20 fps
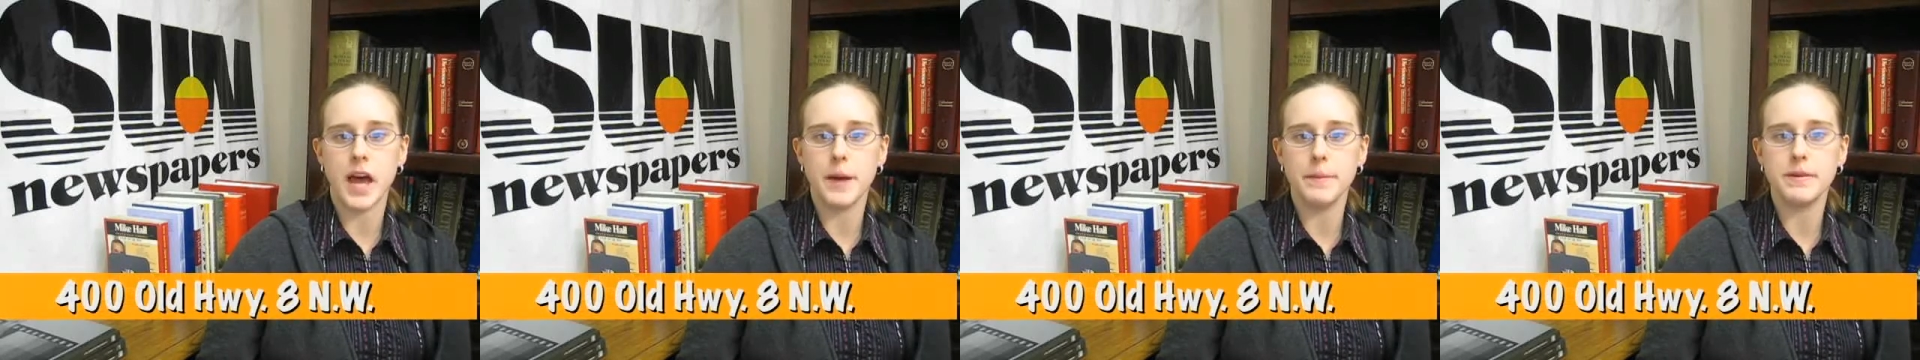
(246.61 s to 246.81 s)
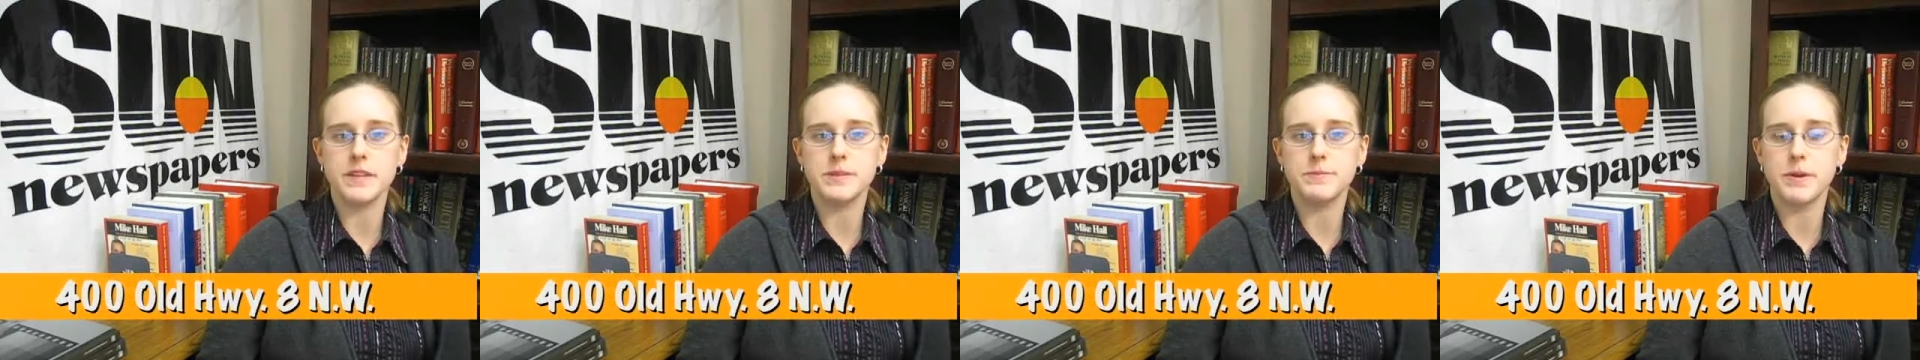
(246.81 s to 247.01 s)

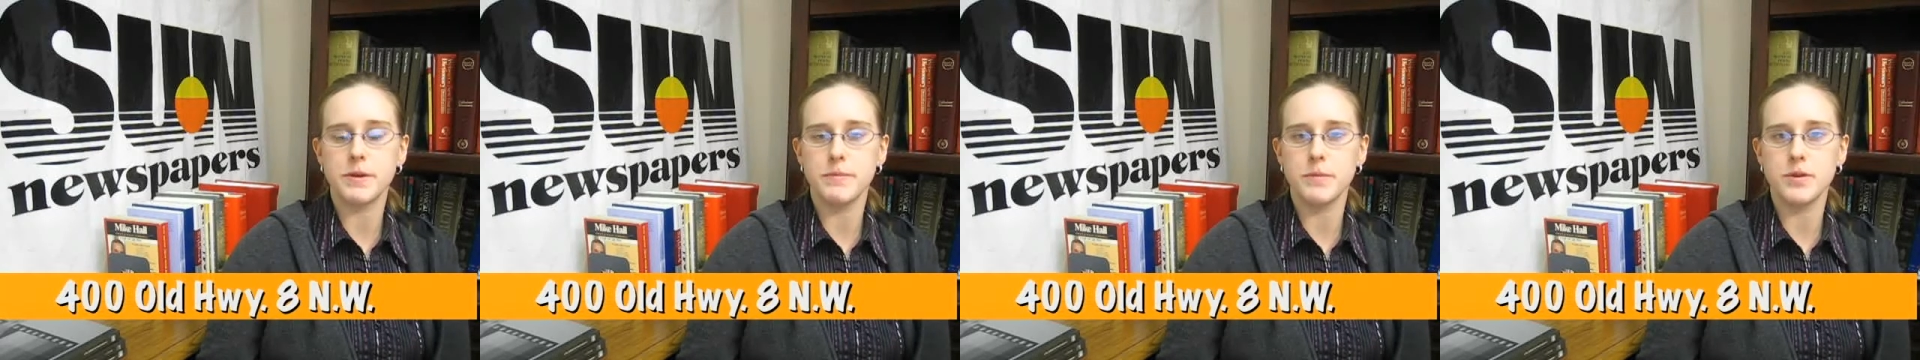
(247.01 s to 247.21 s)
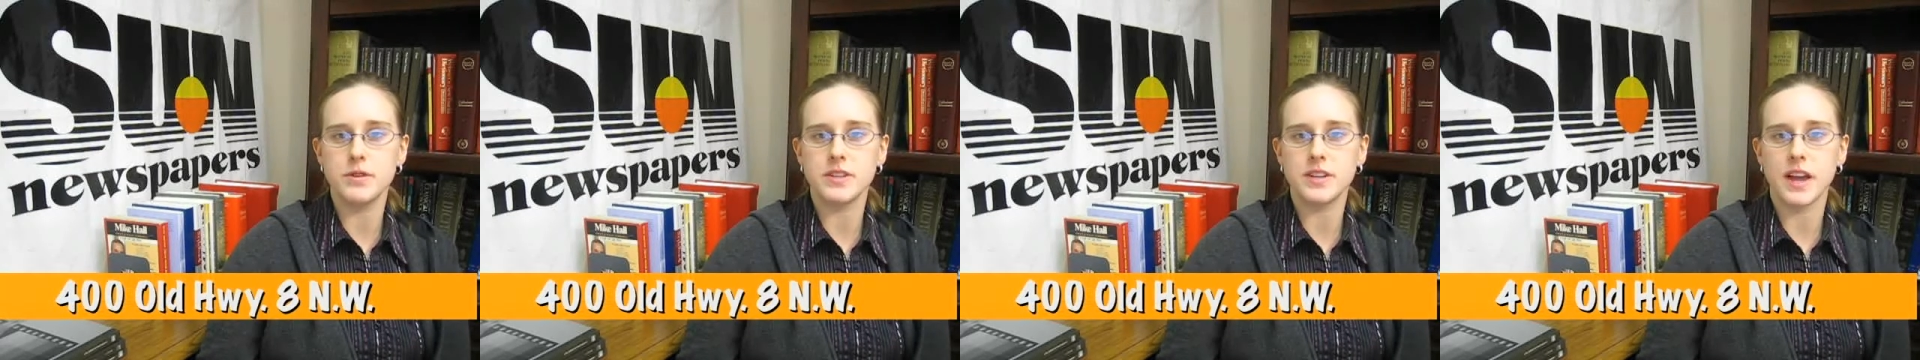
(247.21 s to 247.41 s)
M S P
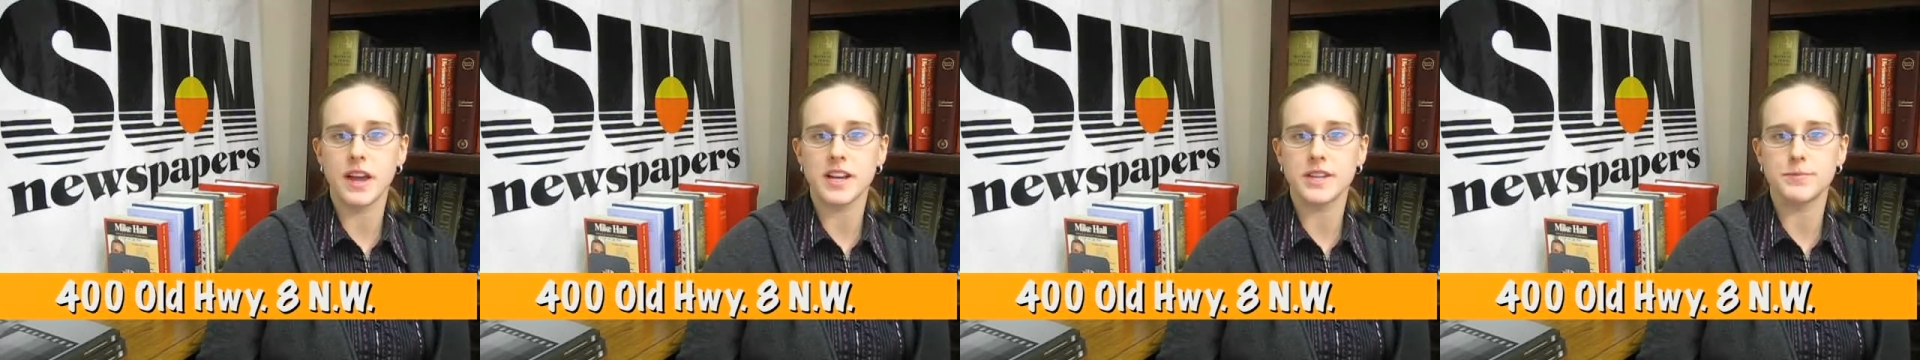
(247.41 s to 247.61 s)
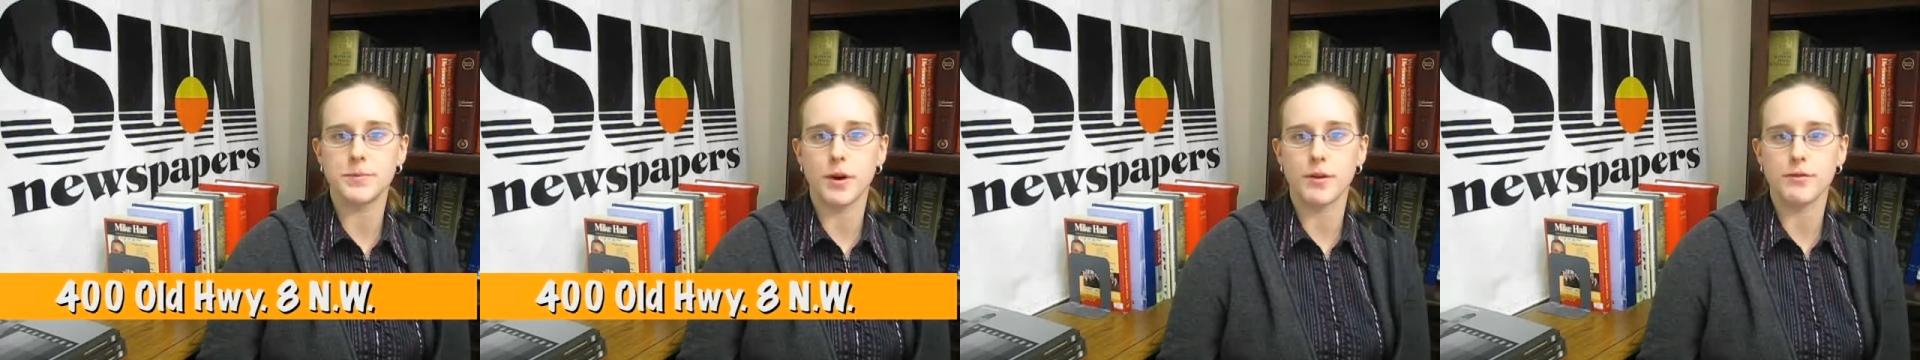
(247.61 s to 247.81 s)
Music
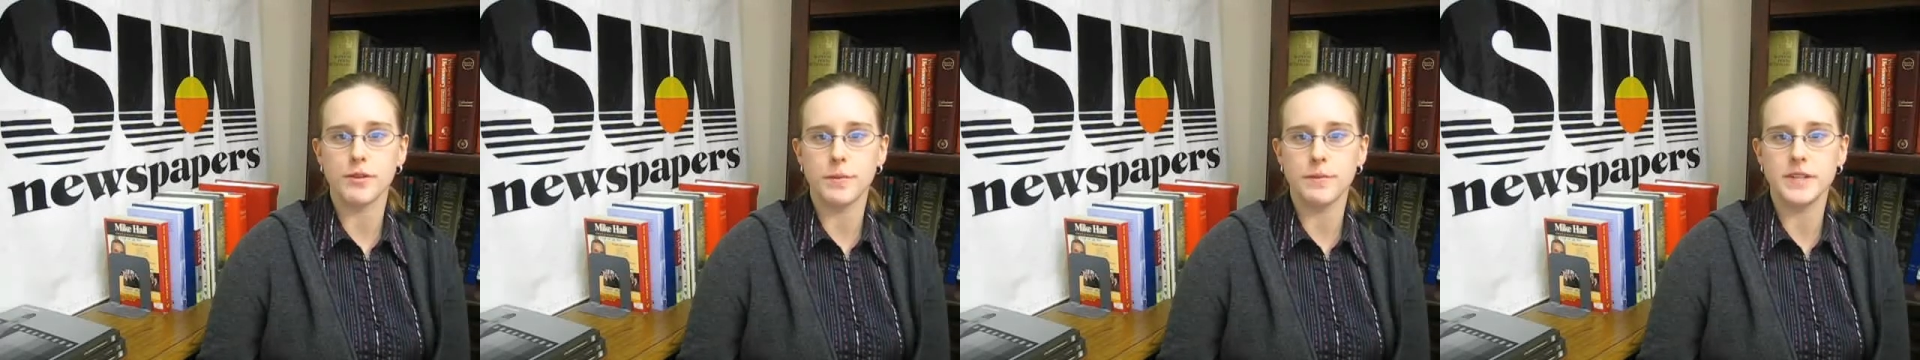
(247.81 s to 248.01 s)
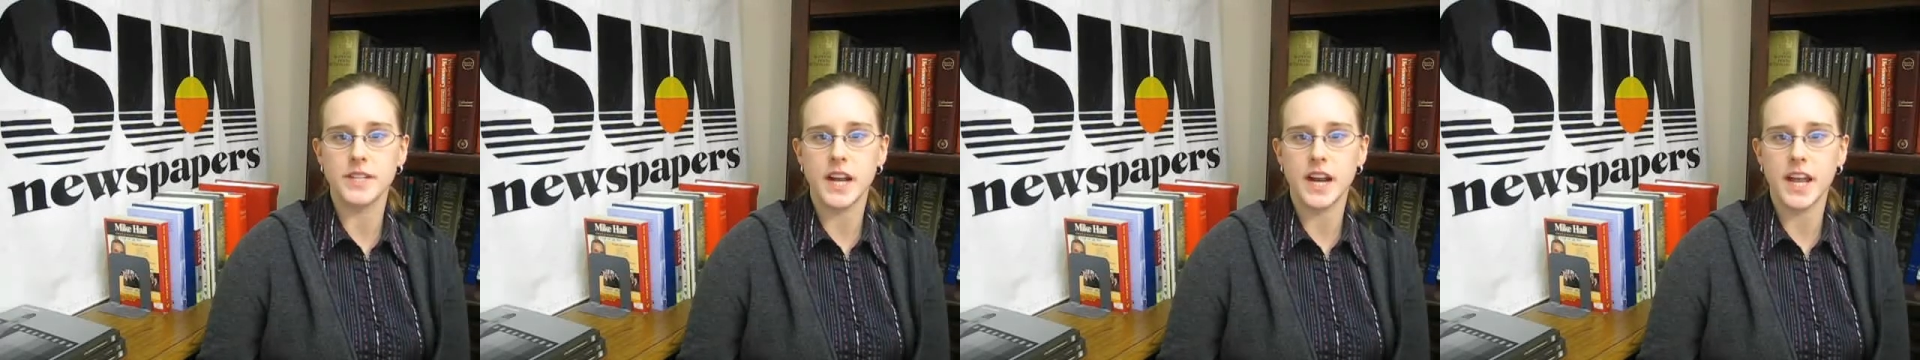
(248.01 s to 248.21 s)
Expo
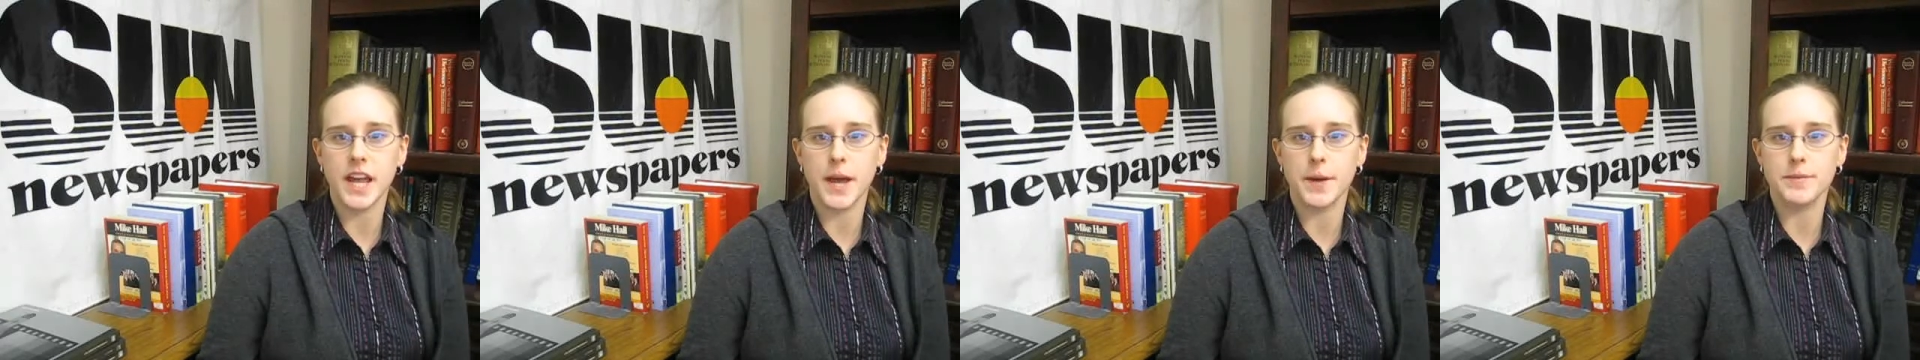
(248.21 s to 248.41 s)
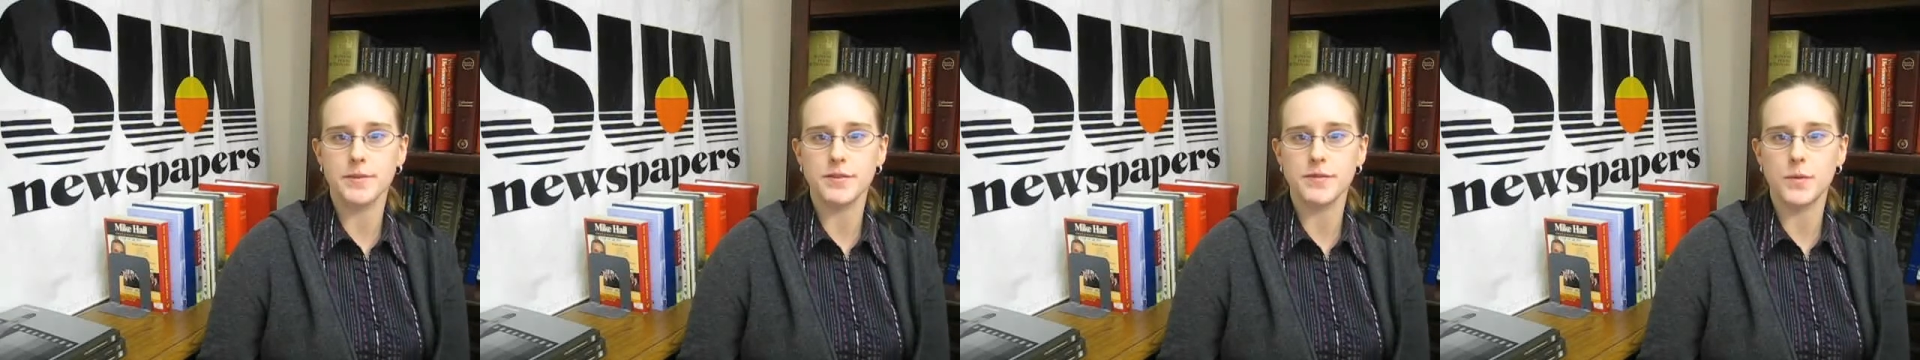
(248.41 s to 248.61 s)
from ten a
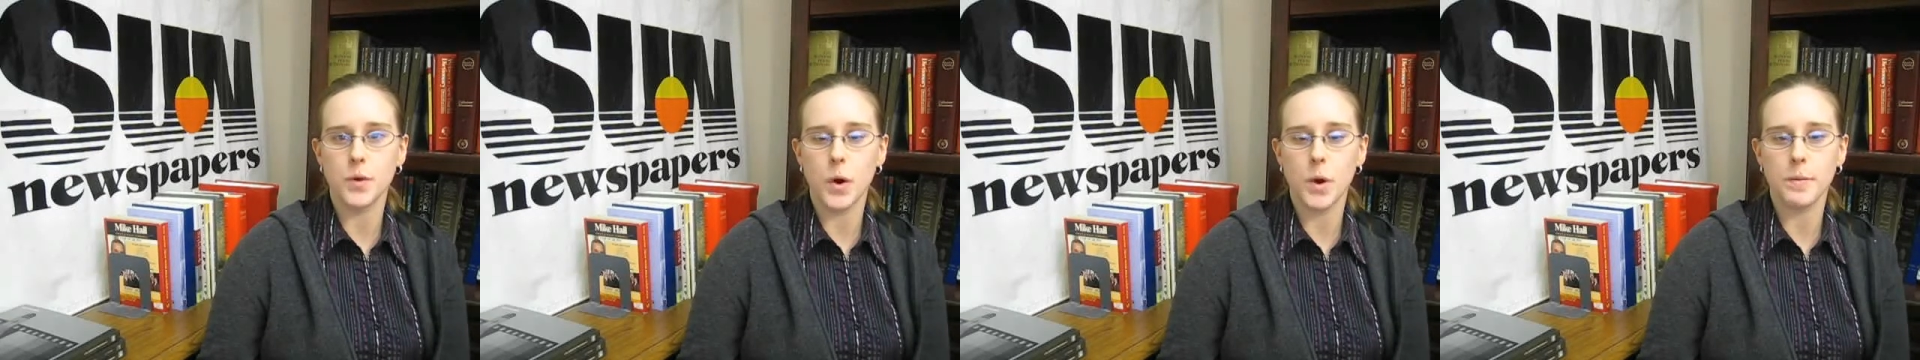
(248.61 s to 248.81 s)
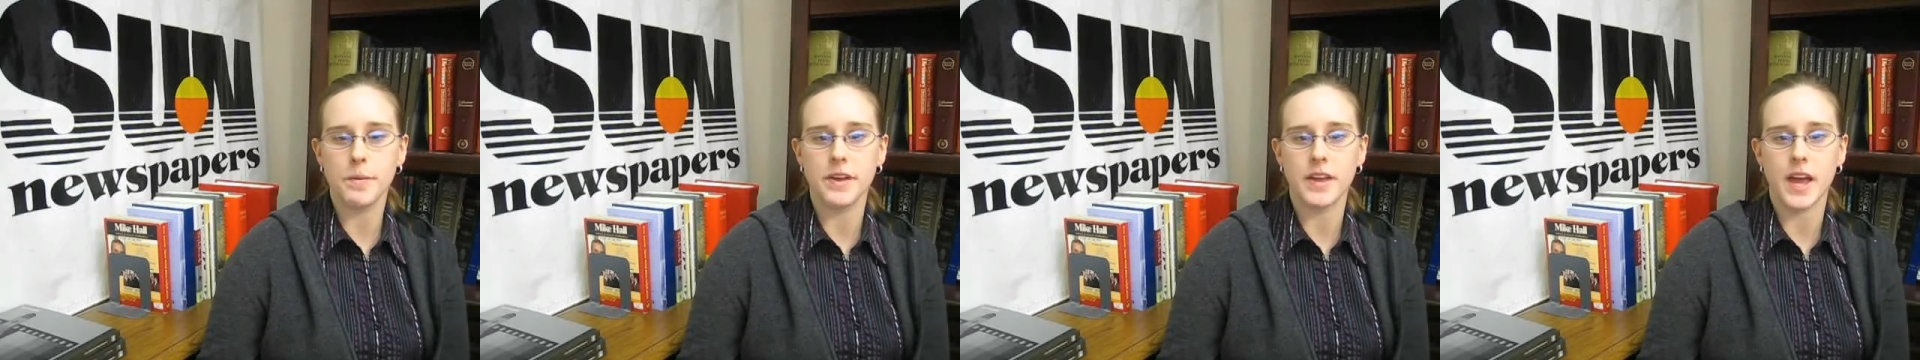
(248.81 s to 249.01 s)
m to
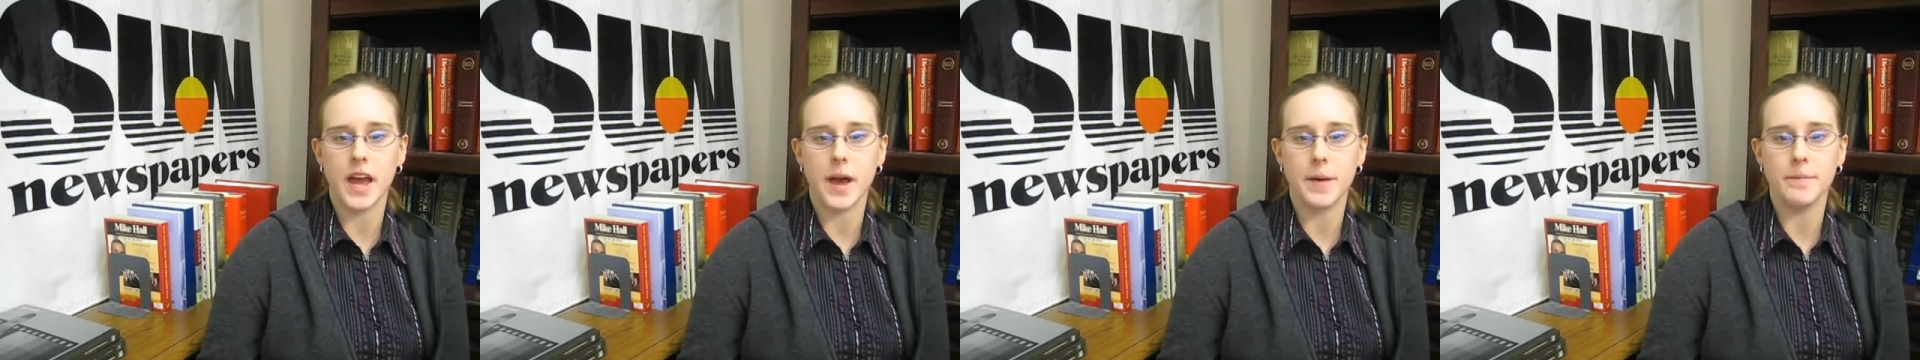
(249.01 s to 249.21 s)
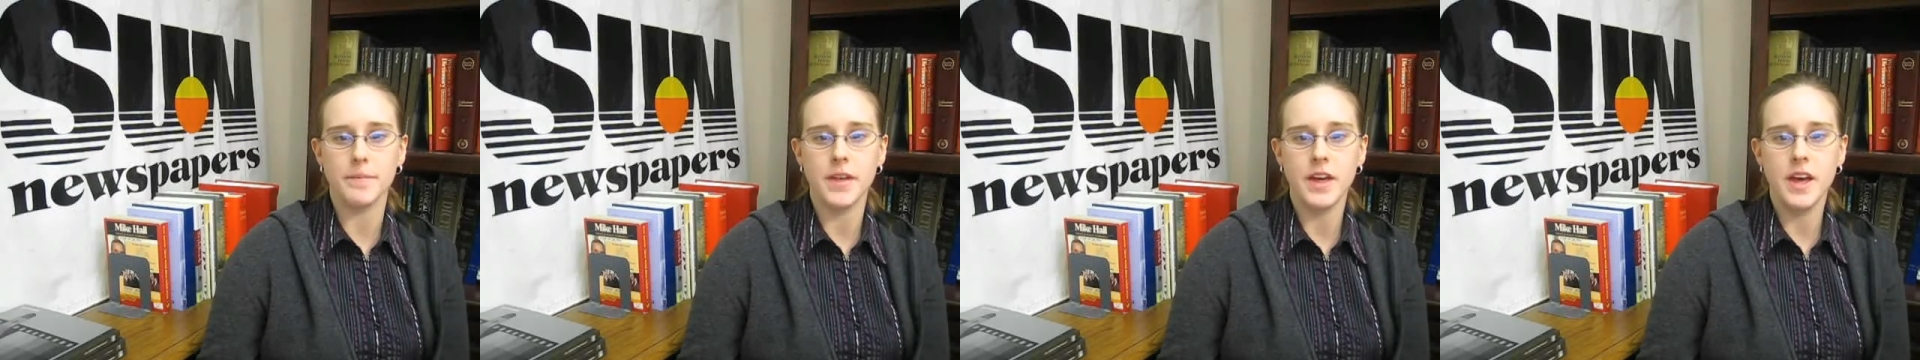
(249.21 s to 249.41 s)
four p m